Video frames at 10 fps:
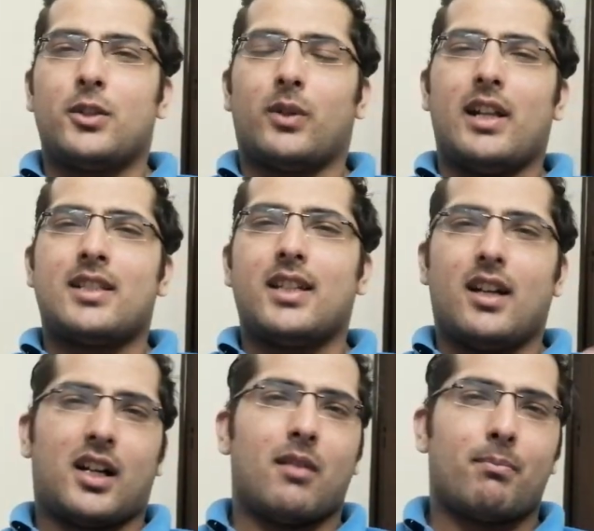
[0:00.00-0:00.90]
So let's
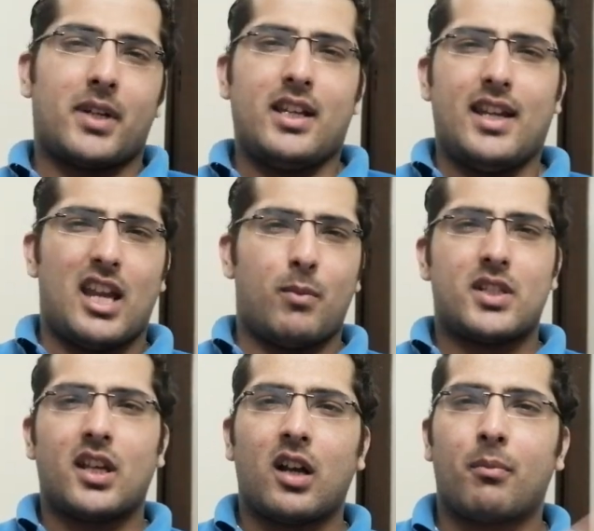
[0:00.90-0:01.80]
say a company,
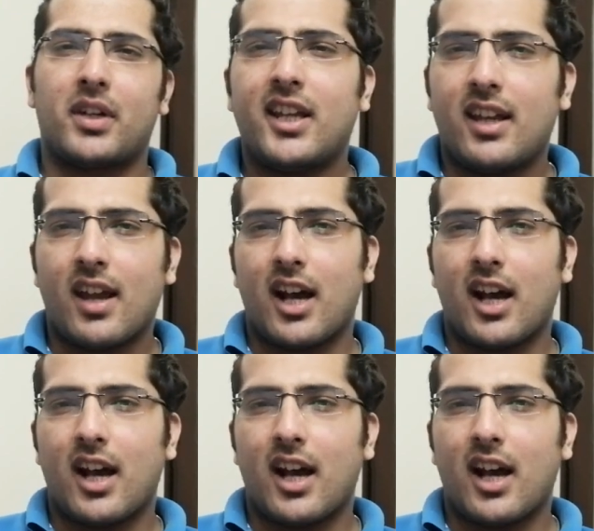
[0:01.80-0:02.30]
ABC company,